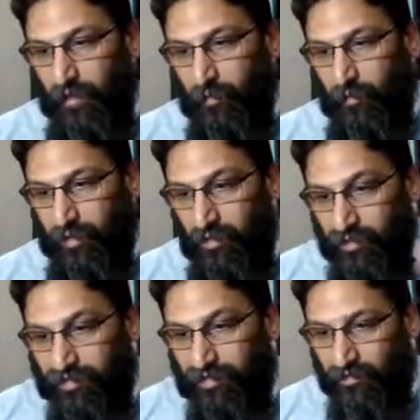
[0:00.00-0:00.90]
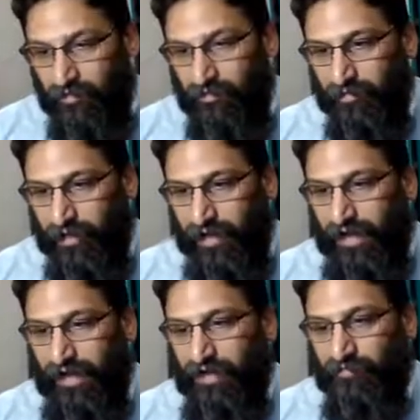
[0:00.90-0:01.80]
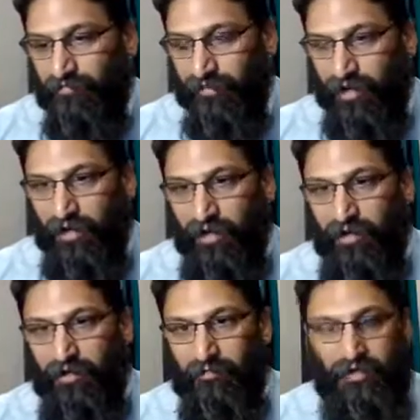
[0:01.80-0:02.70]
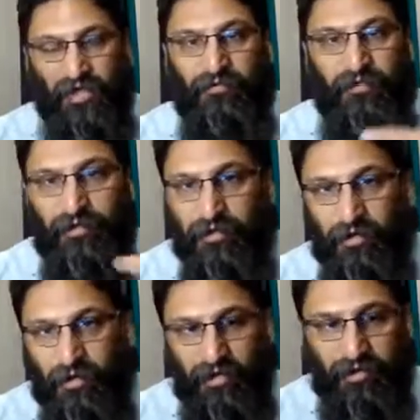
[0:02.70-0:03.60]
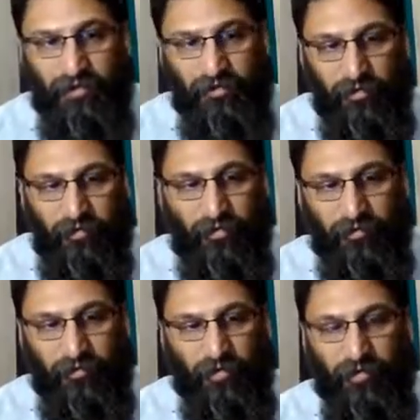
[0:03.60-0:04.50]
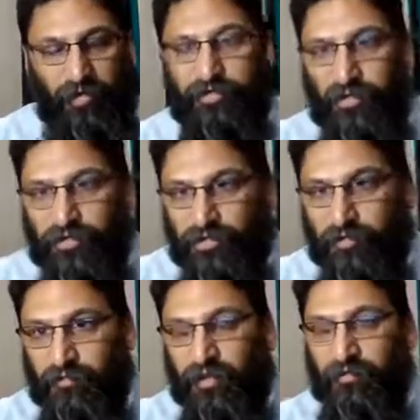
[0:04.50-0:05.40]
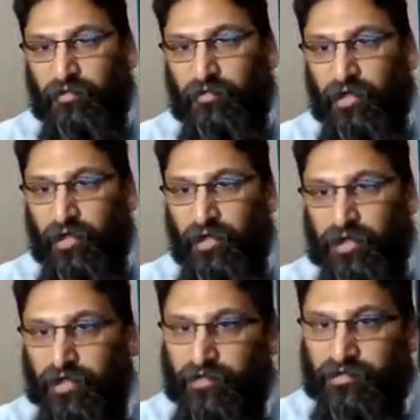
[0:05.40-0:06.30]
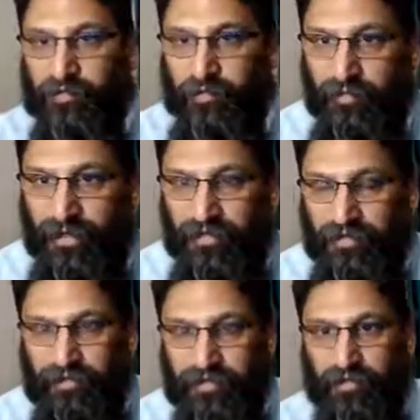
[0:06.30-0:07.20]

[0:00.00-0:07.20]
We also have even not people who are not doctors, but people who are working in the supermarket.